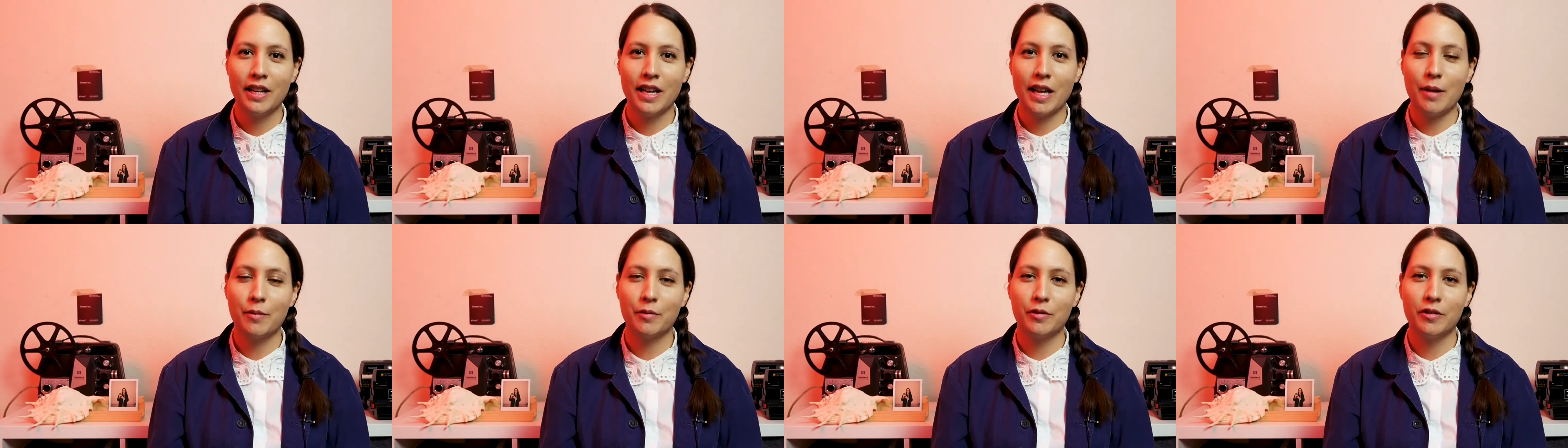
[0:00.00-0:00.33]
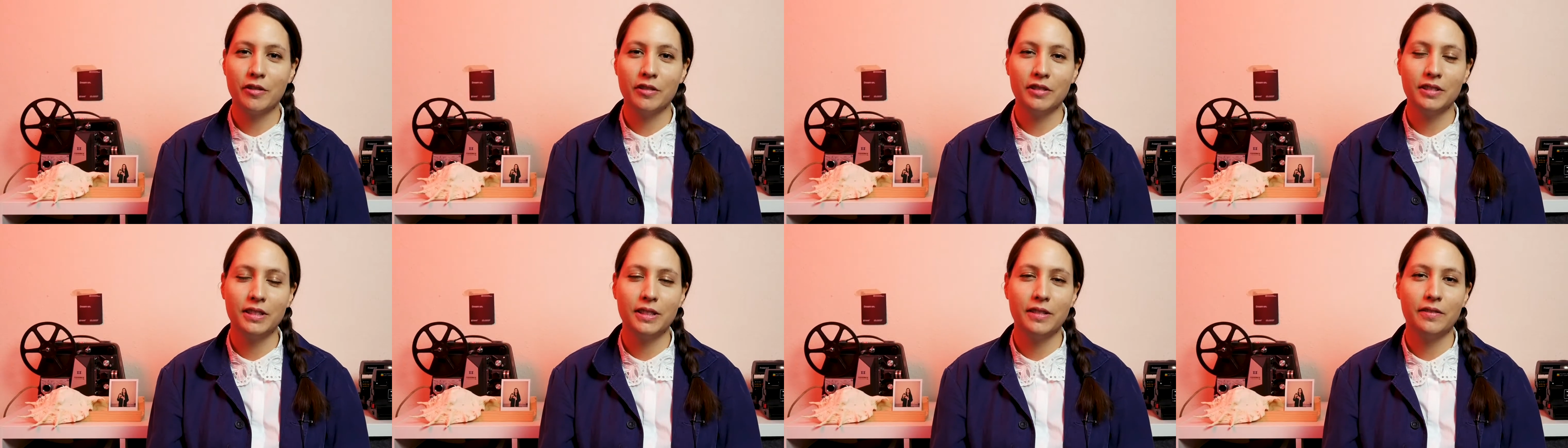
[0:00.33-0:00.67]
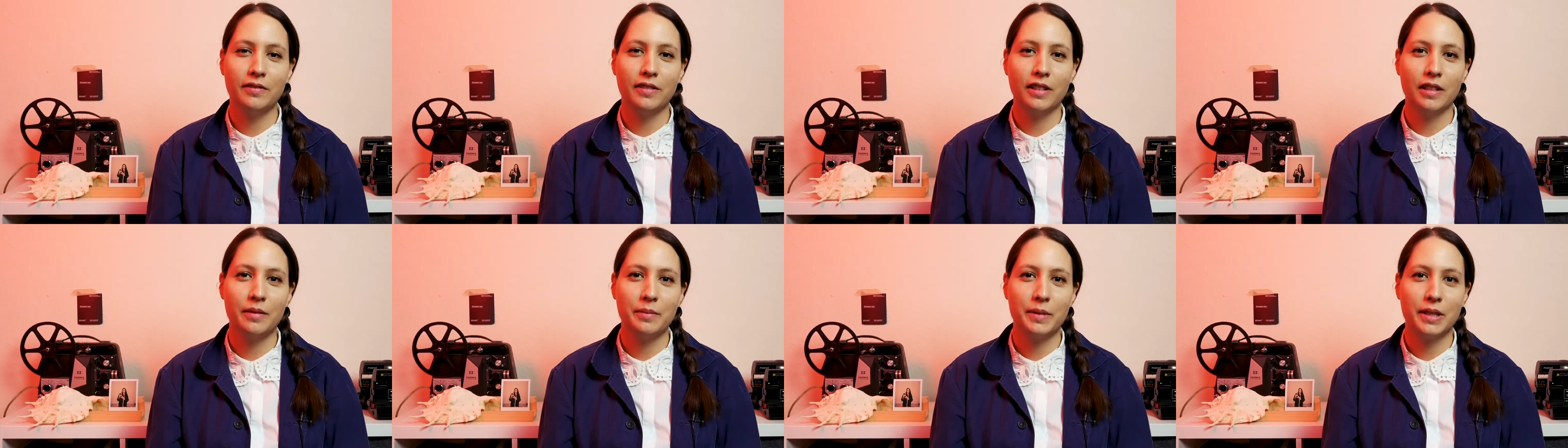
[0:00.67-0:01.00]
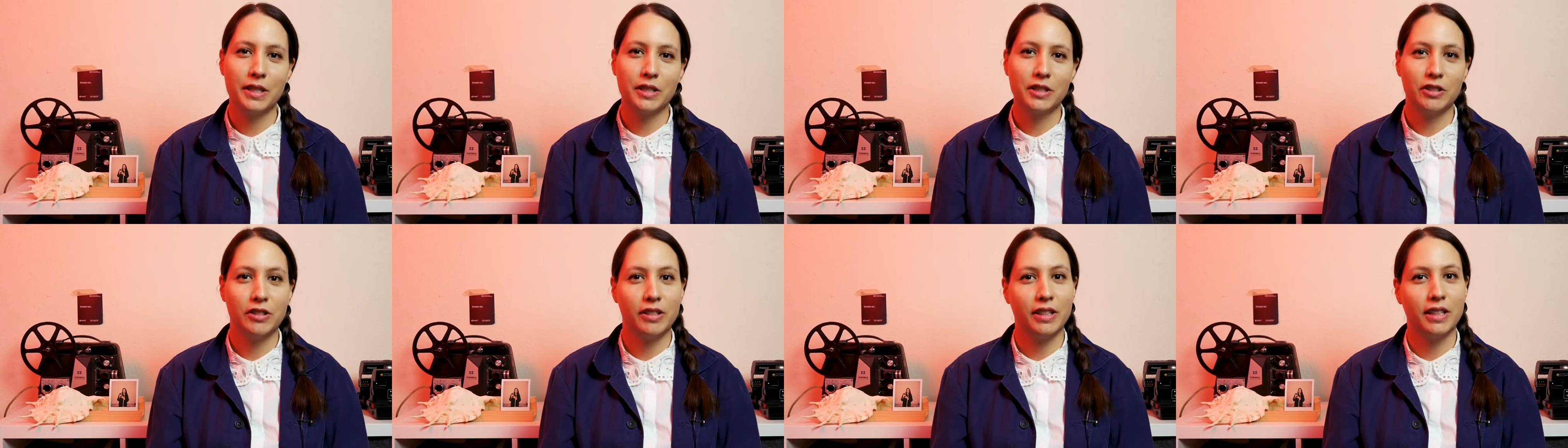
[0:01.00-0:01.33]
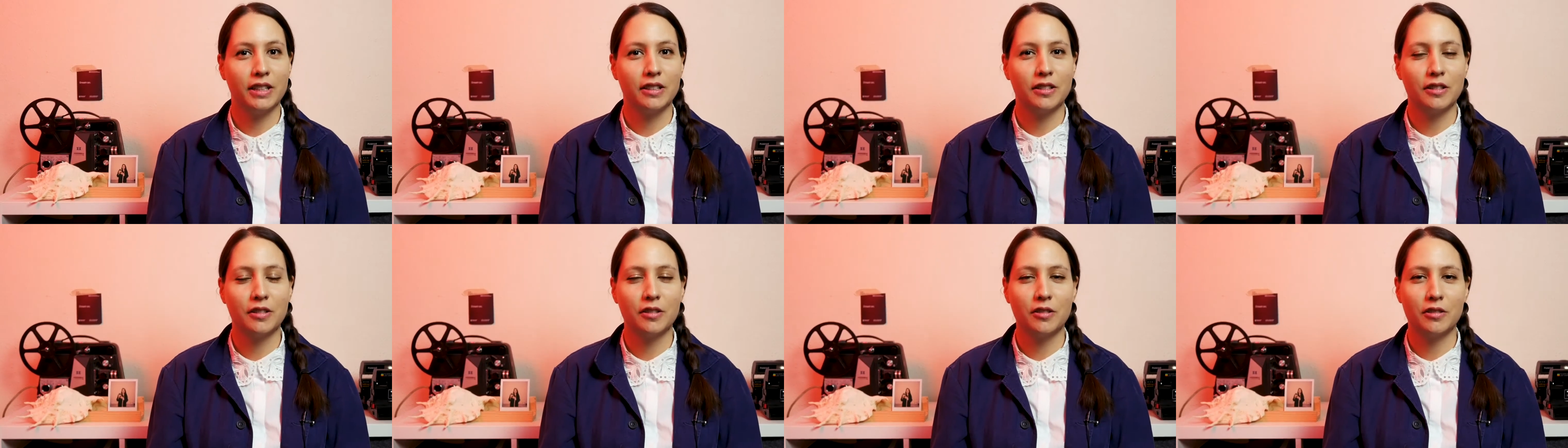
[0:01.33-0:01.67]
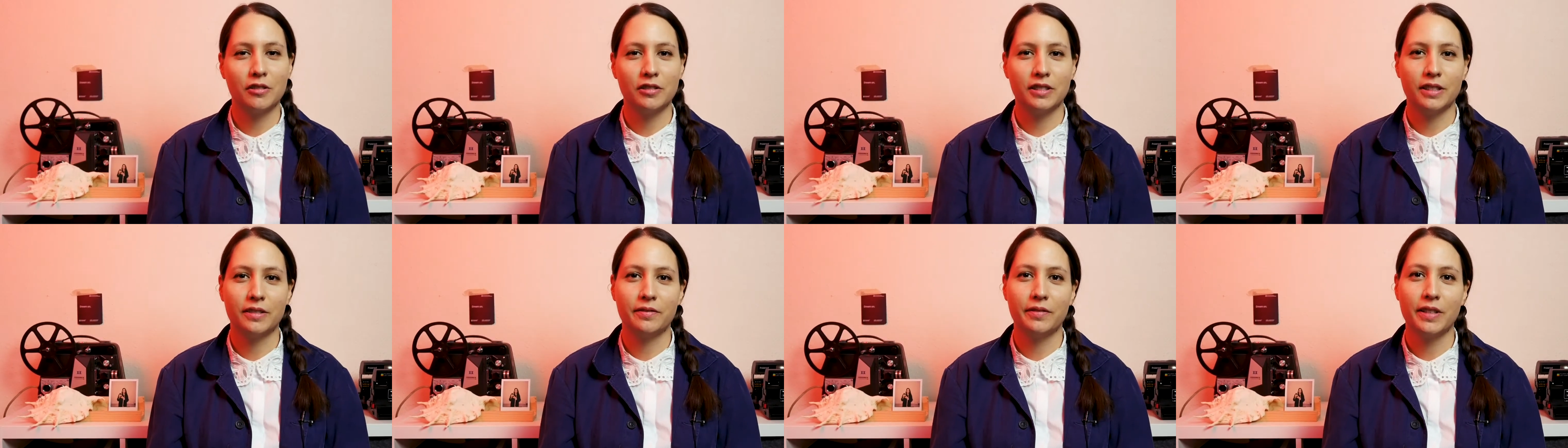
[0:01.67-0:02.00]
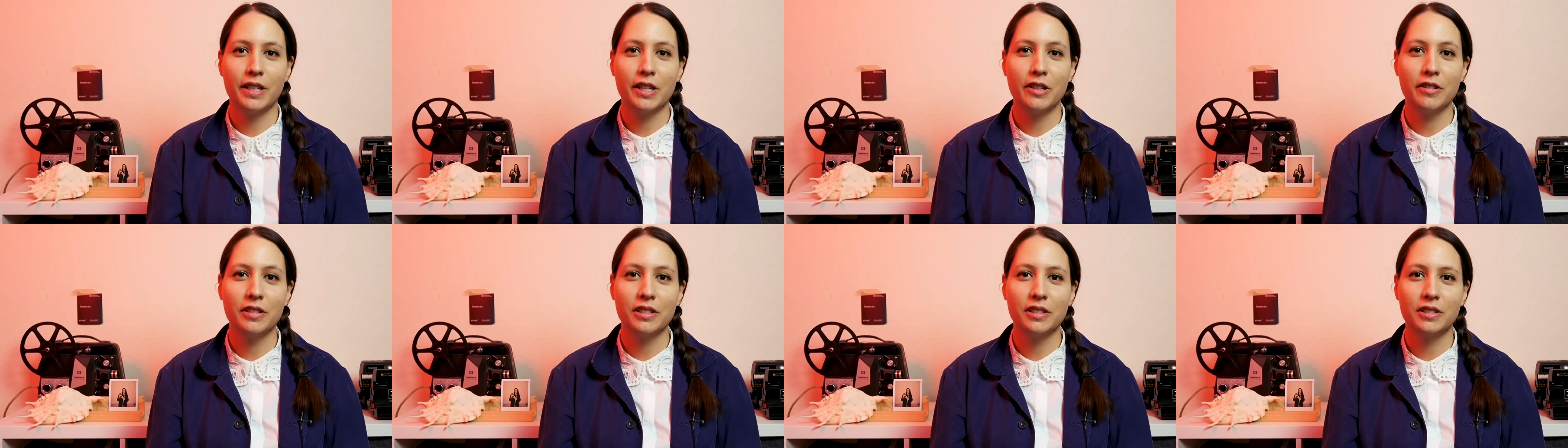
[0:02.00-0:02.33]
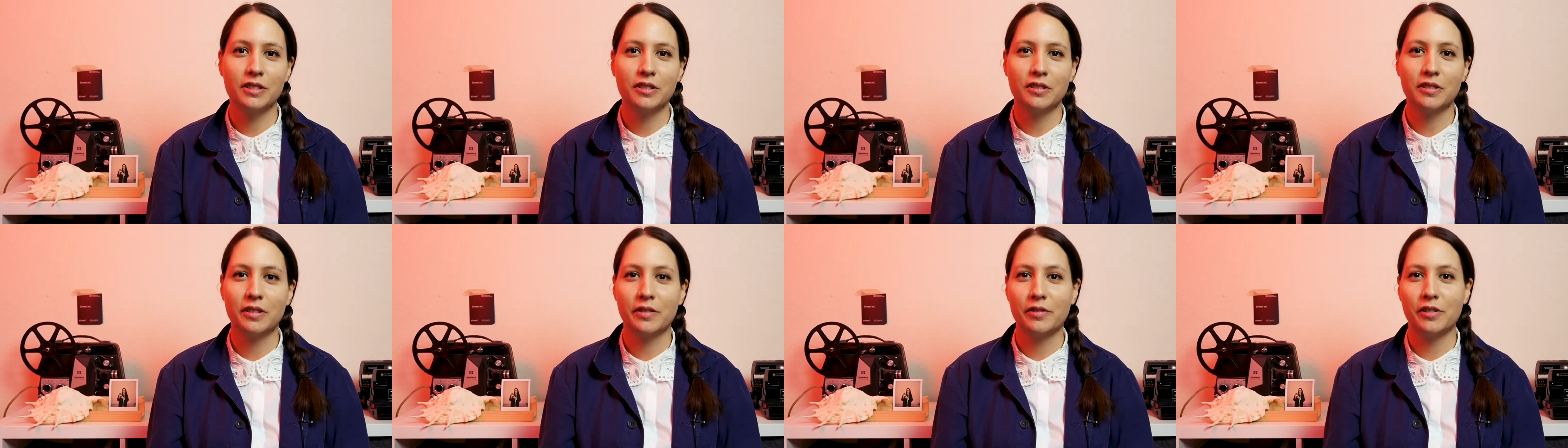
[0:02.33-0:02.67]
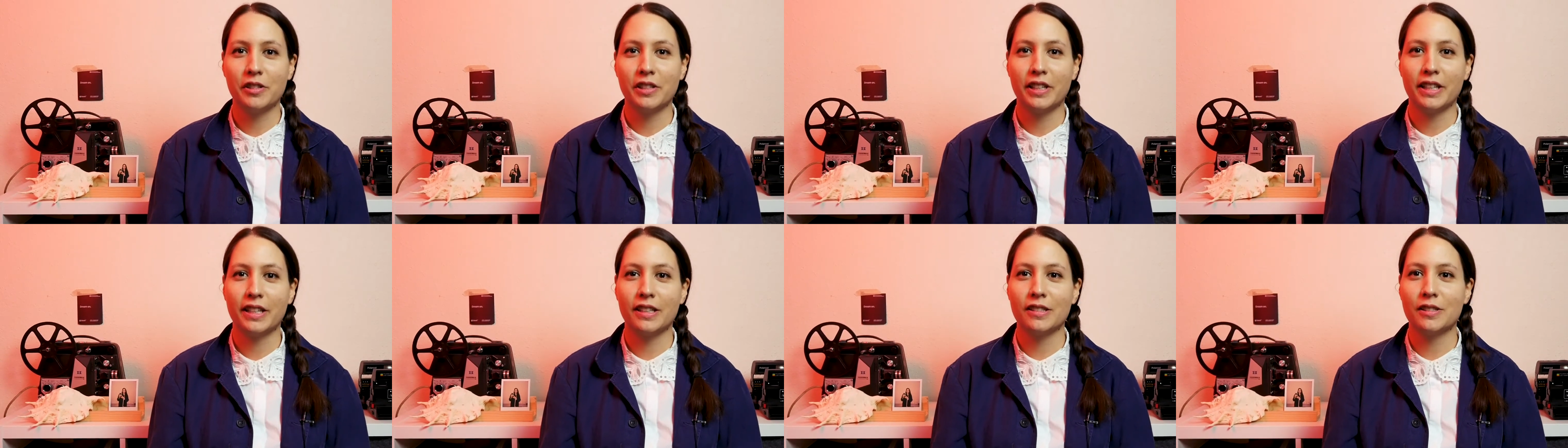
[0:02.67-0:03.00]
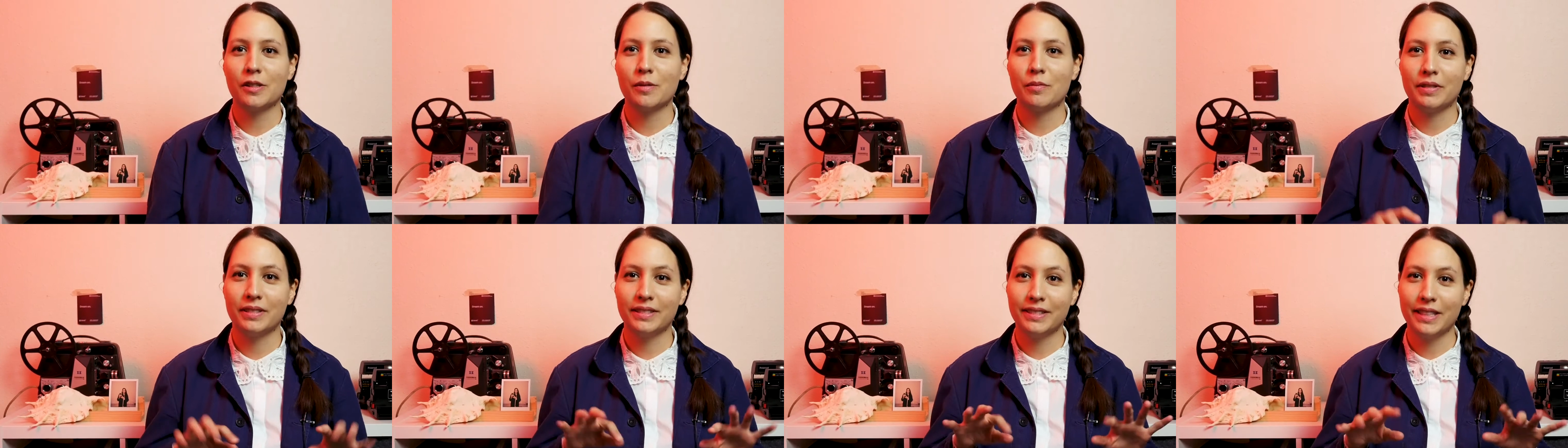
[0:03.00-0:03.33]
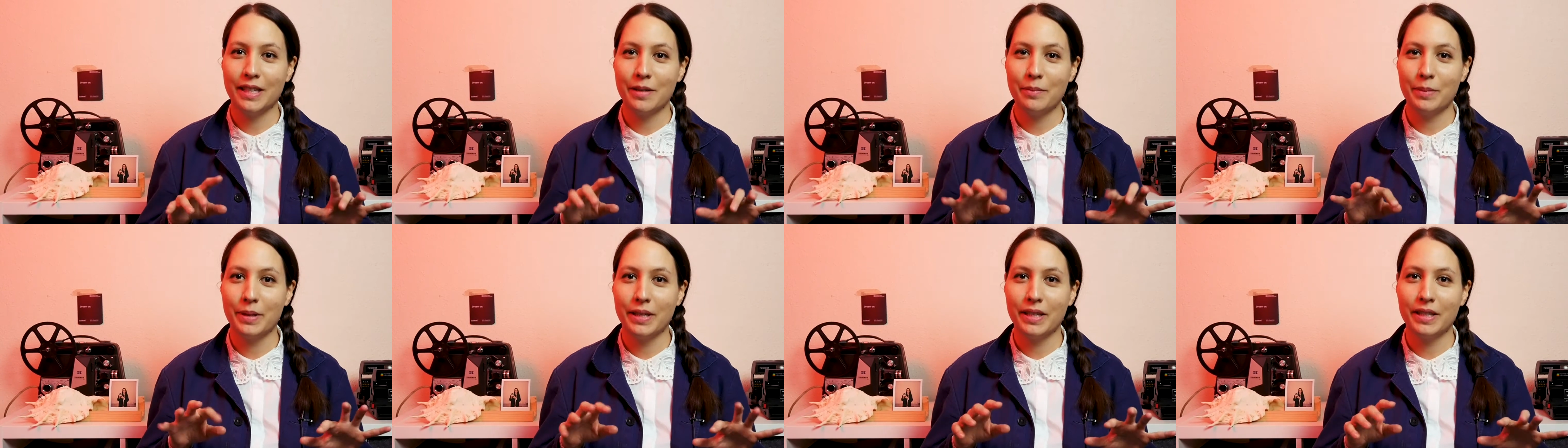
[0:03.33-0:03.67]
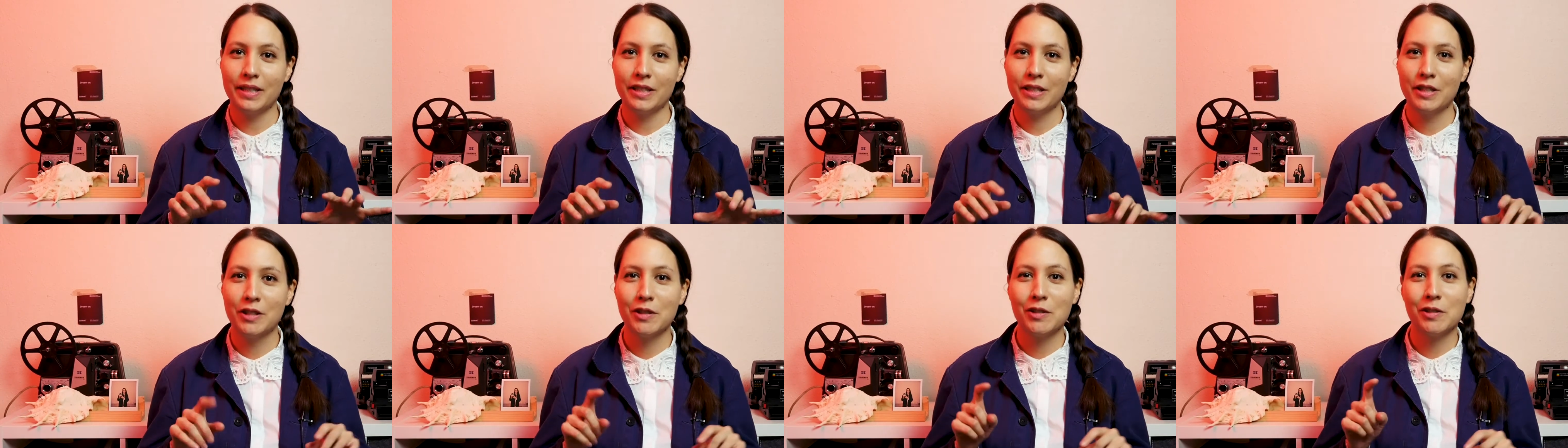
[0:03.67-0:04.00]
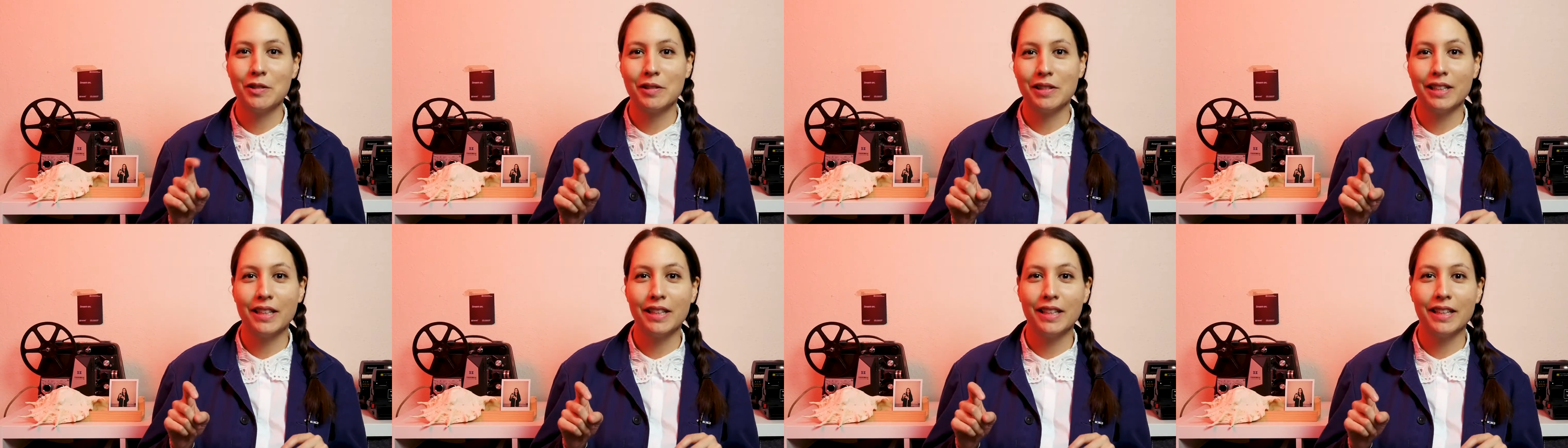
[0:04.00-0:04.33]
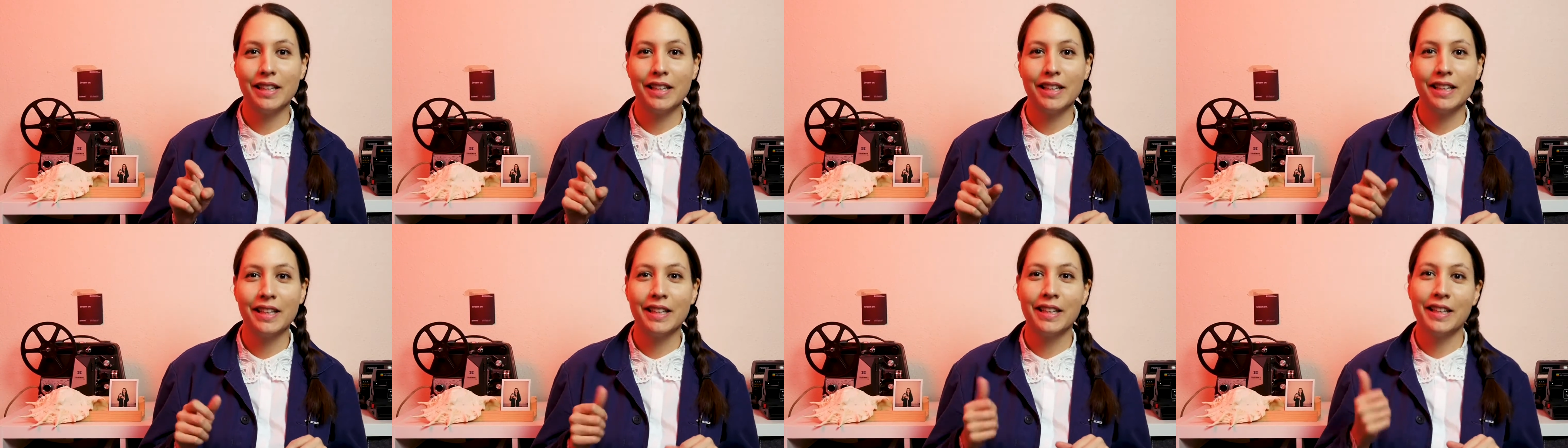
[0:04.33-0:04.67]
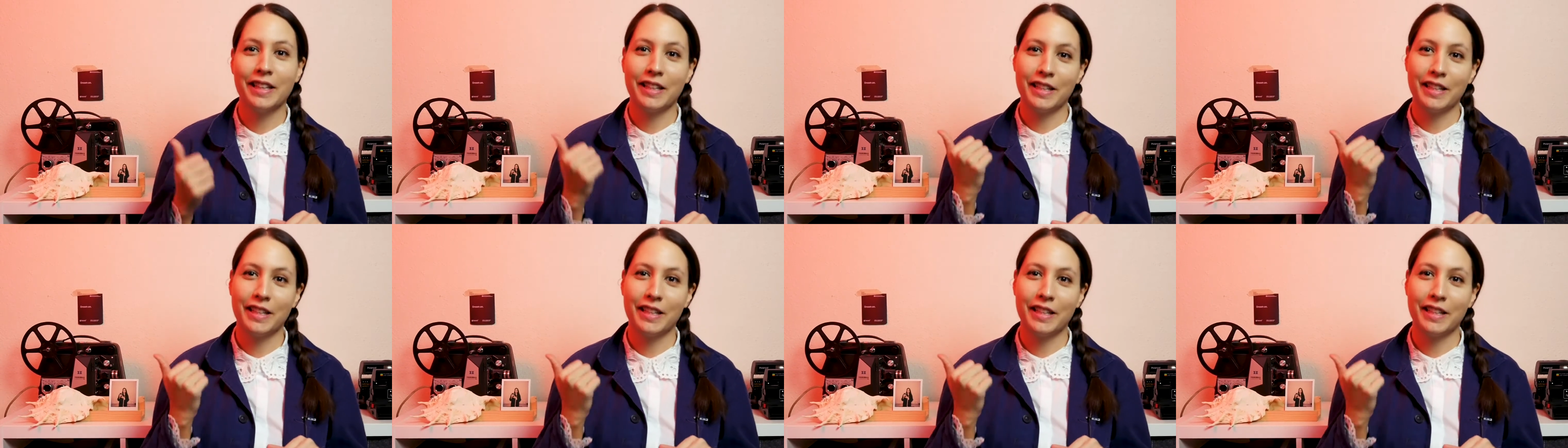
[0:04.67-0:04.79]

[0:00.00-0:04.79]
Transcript: I'm currently filming during the coronavirus, so if you hear someone typing or clicking,